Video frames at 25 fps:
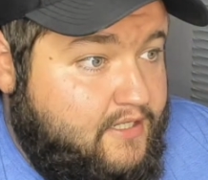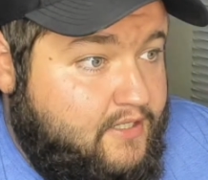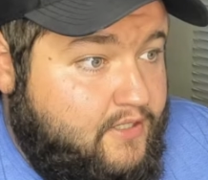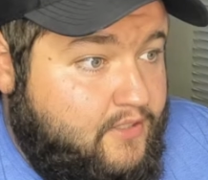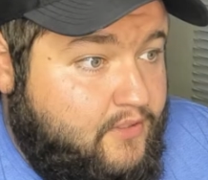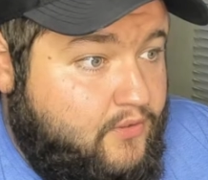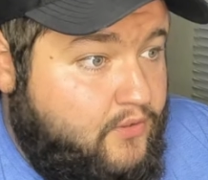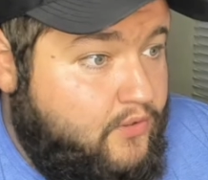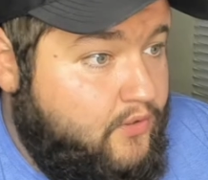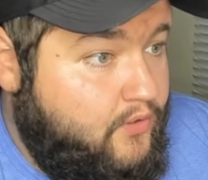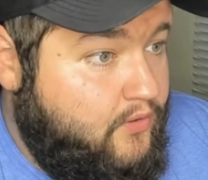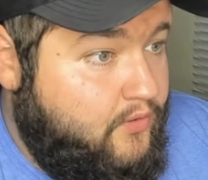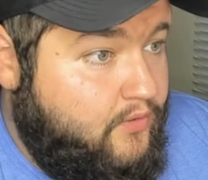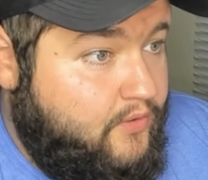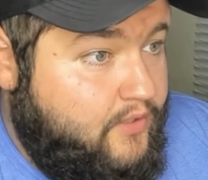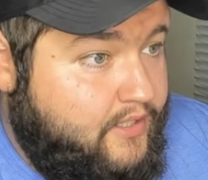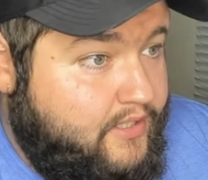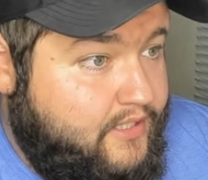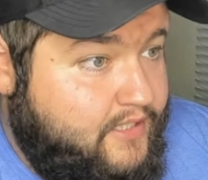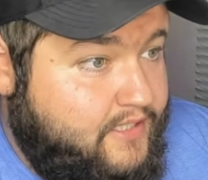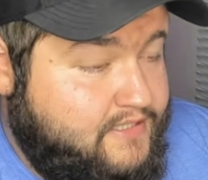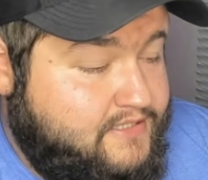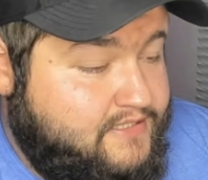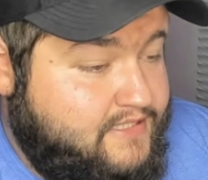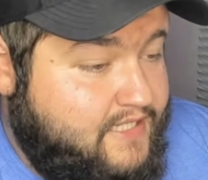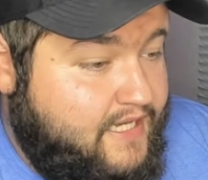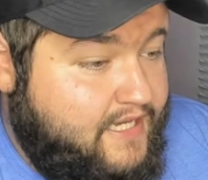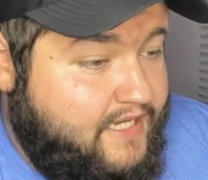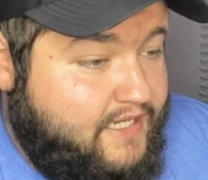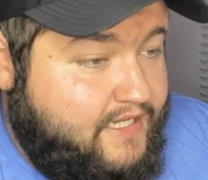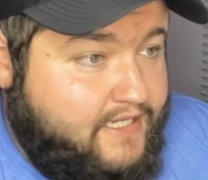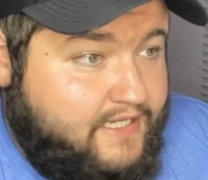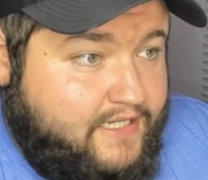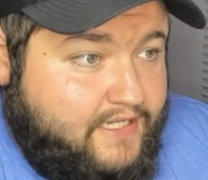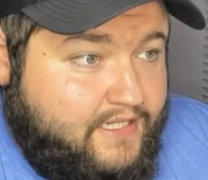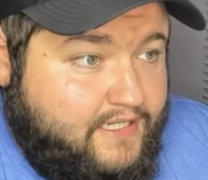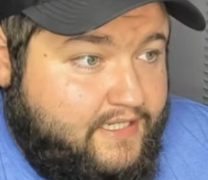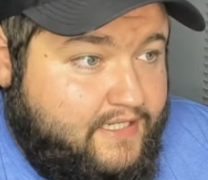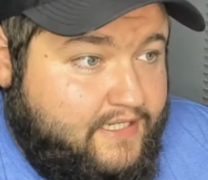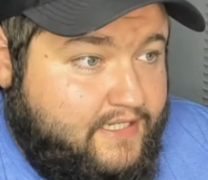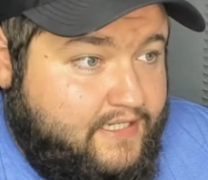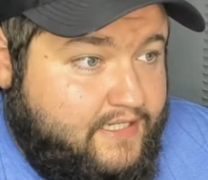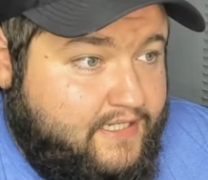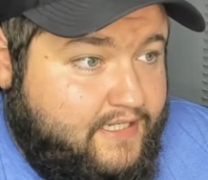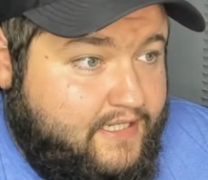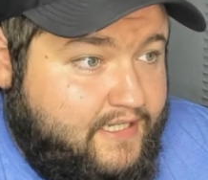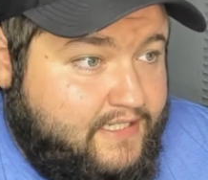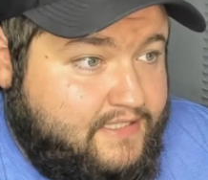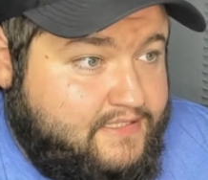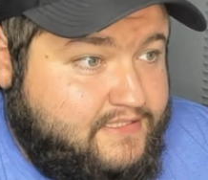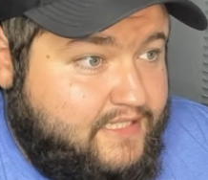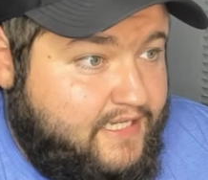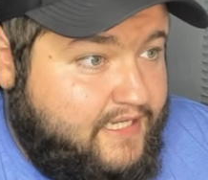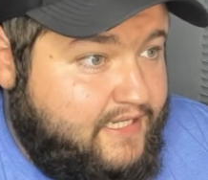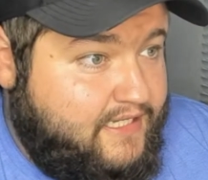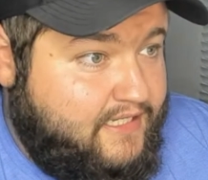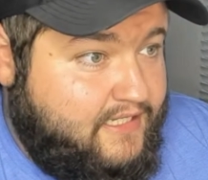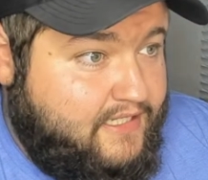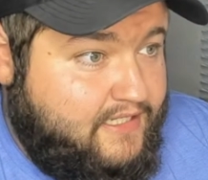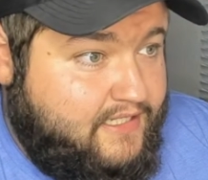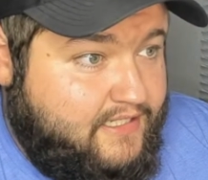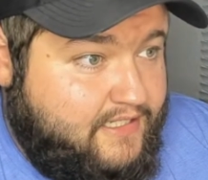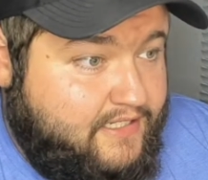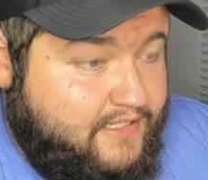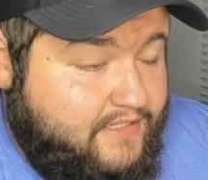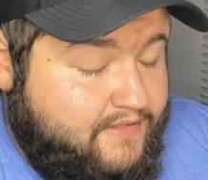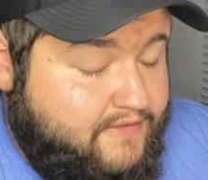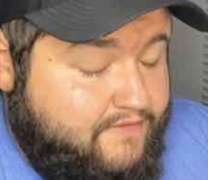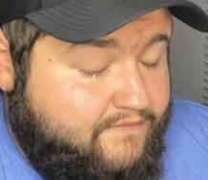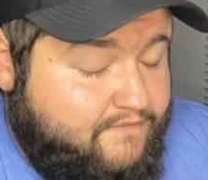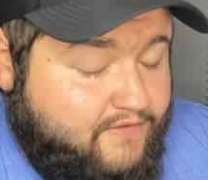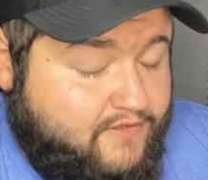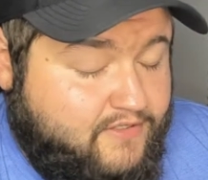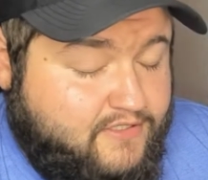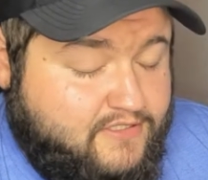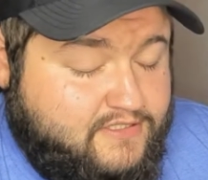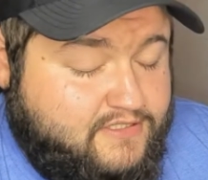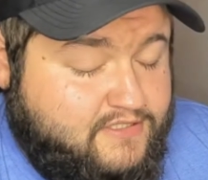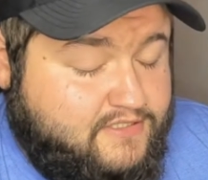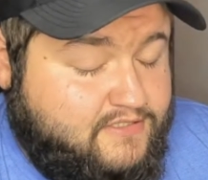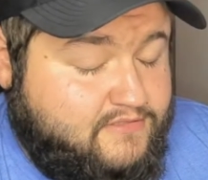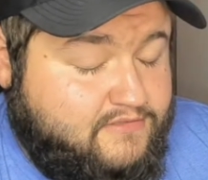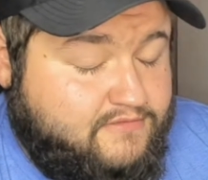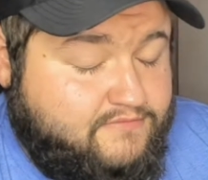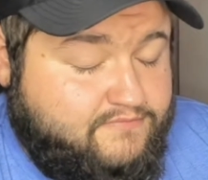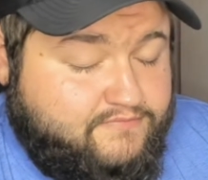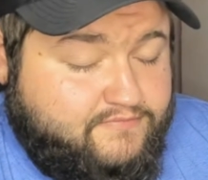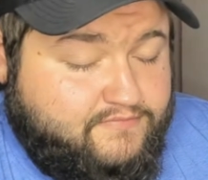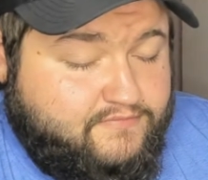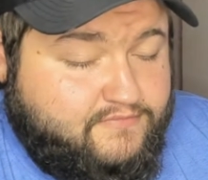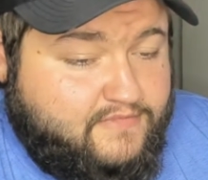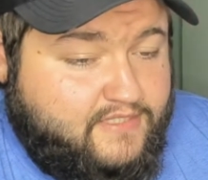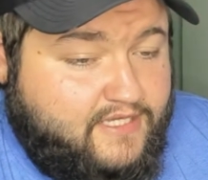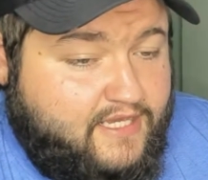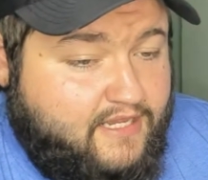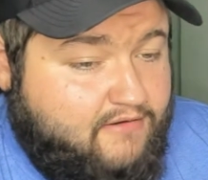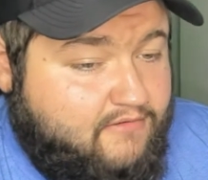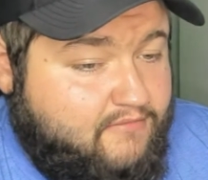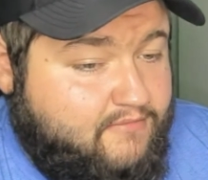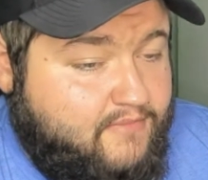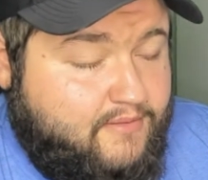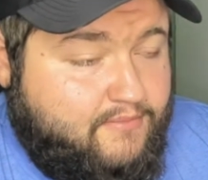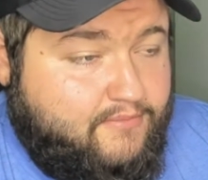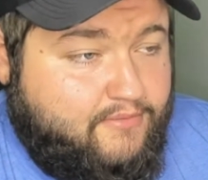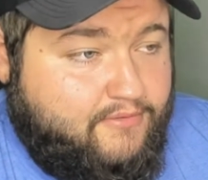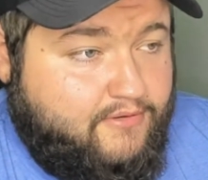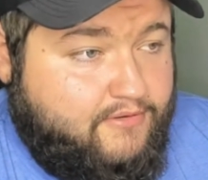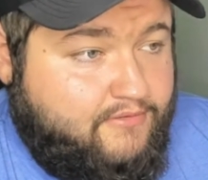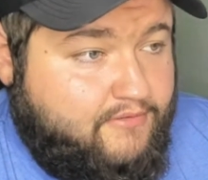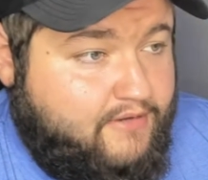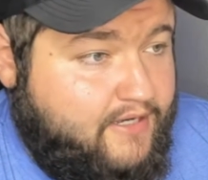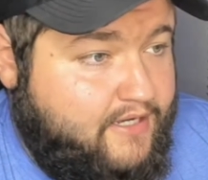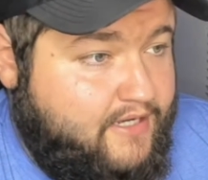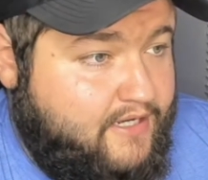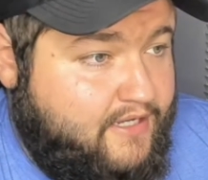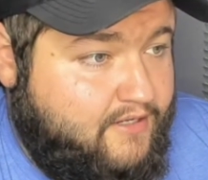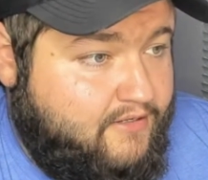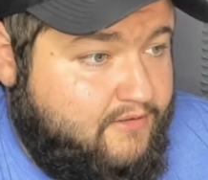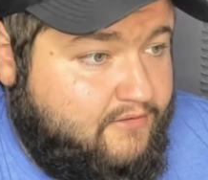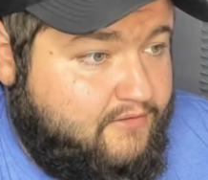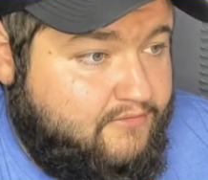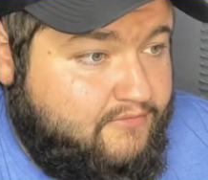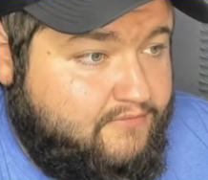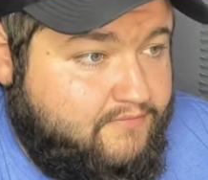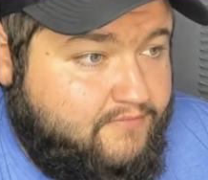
whew, it's like the verse, can't remember it right now,